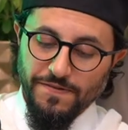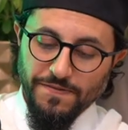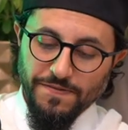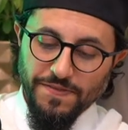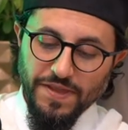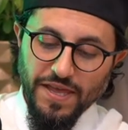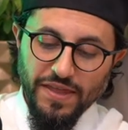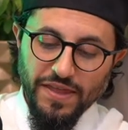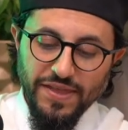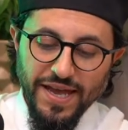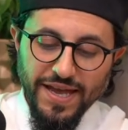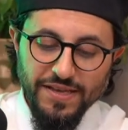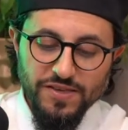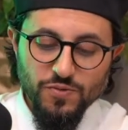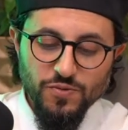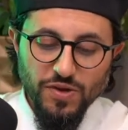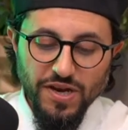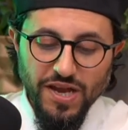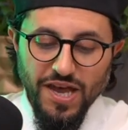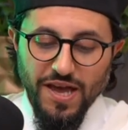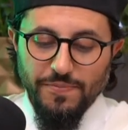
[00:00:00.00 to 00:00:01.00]
And that's
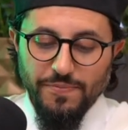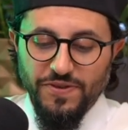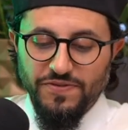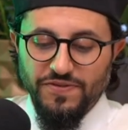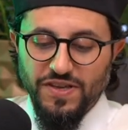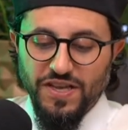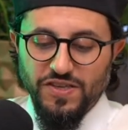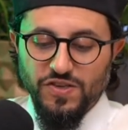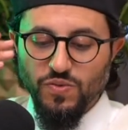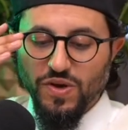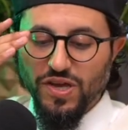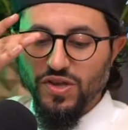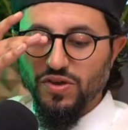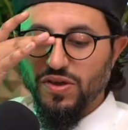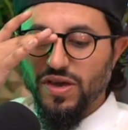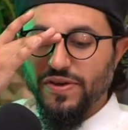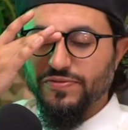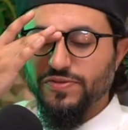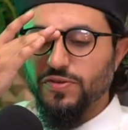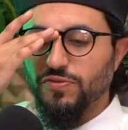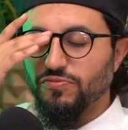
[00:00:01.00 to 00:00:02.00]
what happens. That's why you
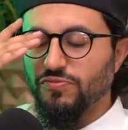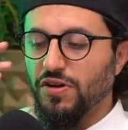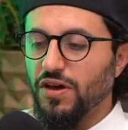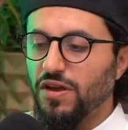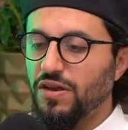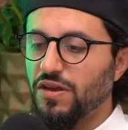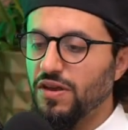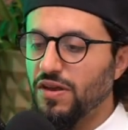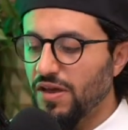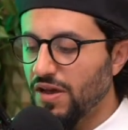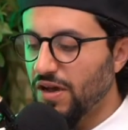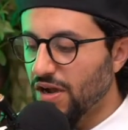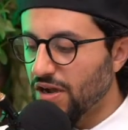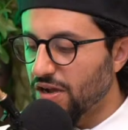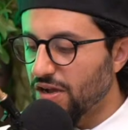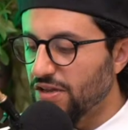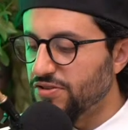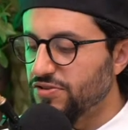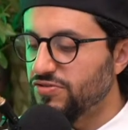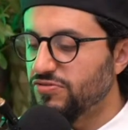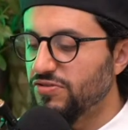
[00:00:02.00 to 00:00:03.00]
have to run a
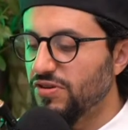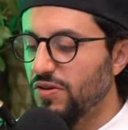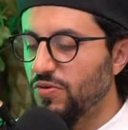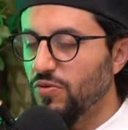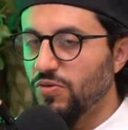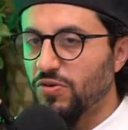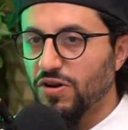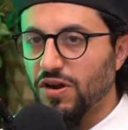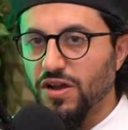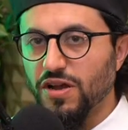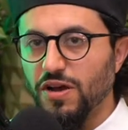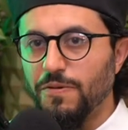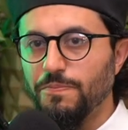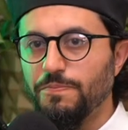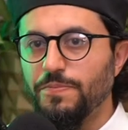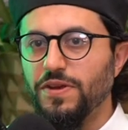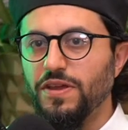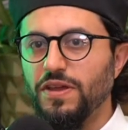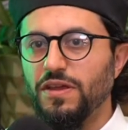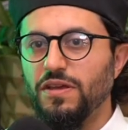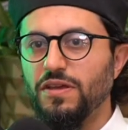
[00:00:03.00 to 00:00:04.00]
country or a
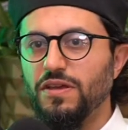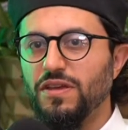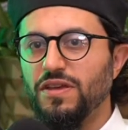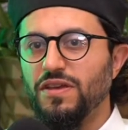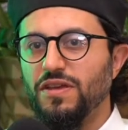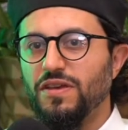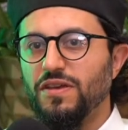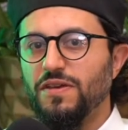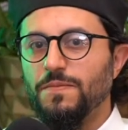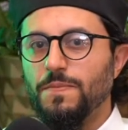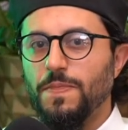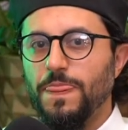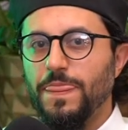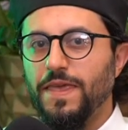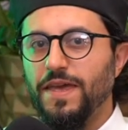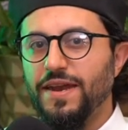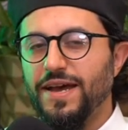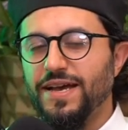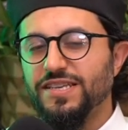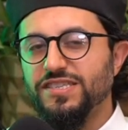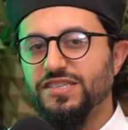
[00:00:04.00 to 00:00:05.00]
company. It
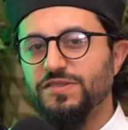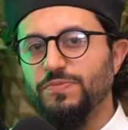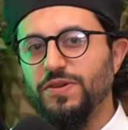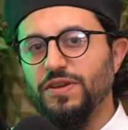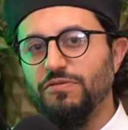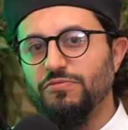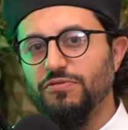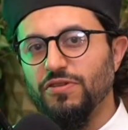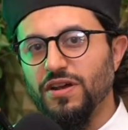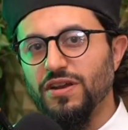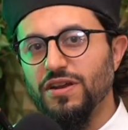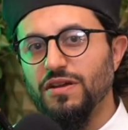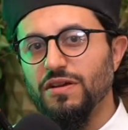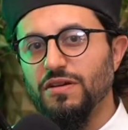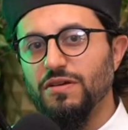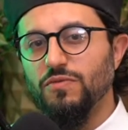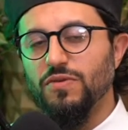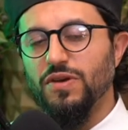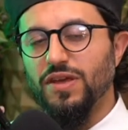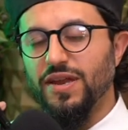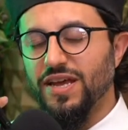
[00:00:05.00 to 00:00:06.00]
has to be run,
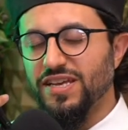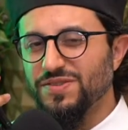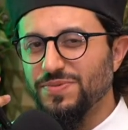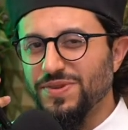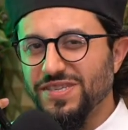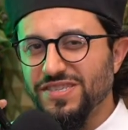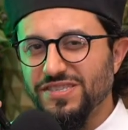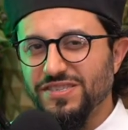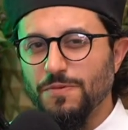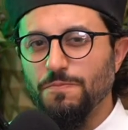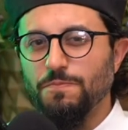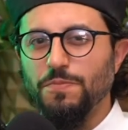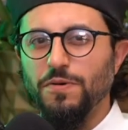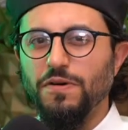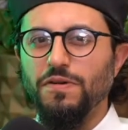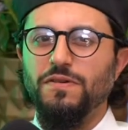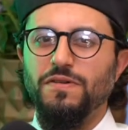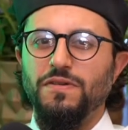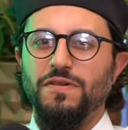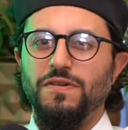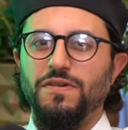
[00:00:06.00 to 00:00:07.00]
it has to be simple.
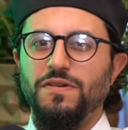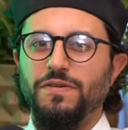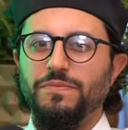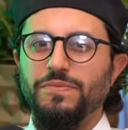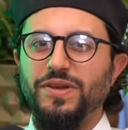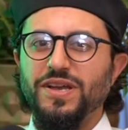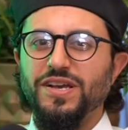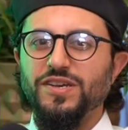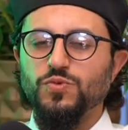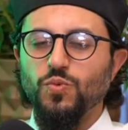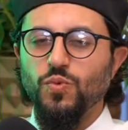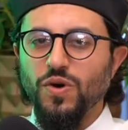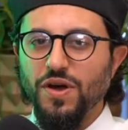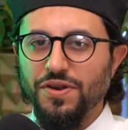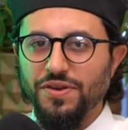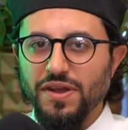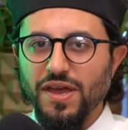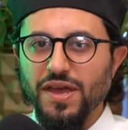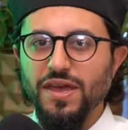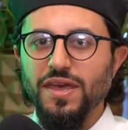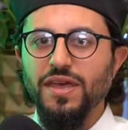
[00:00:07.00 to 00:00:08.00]
Because one
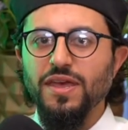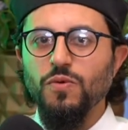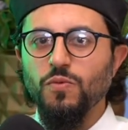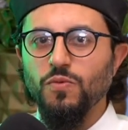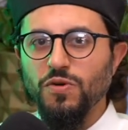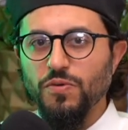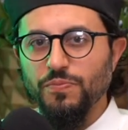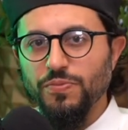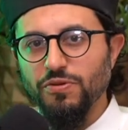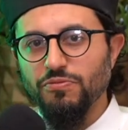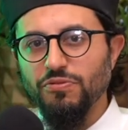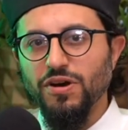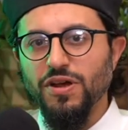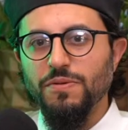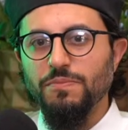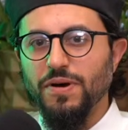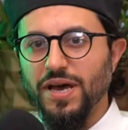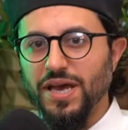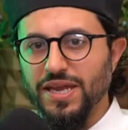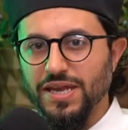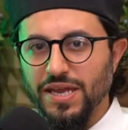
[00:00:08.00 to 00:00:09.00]
day it will be run
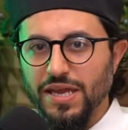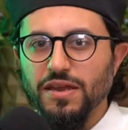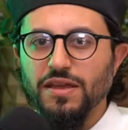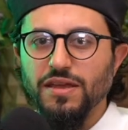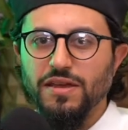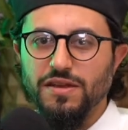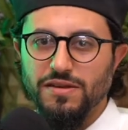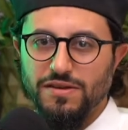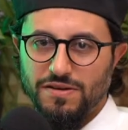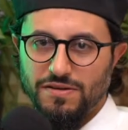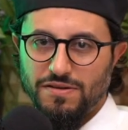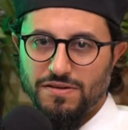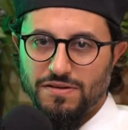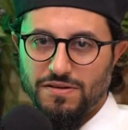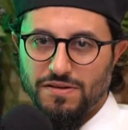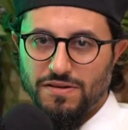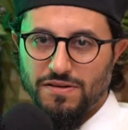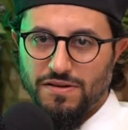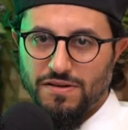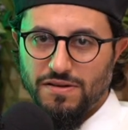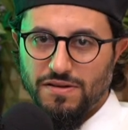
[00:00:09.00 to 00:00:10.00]
by an idiot.
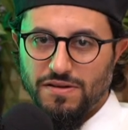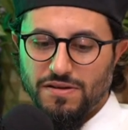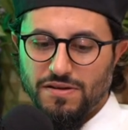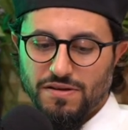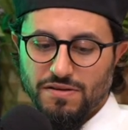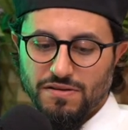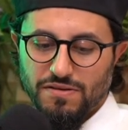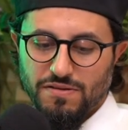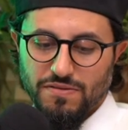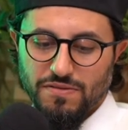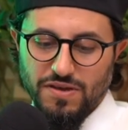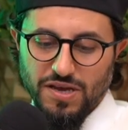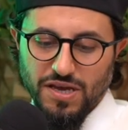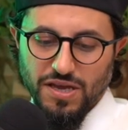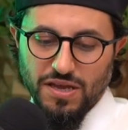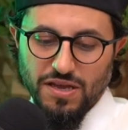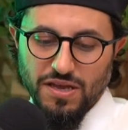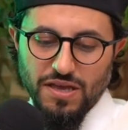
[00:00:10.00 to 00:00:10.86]
Okay?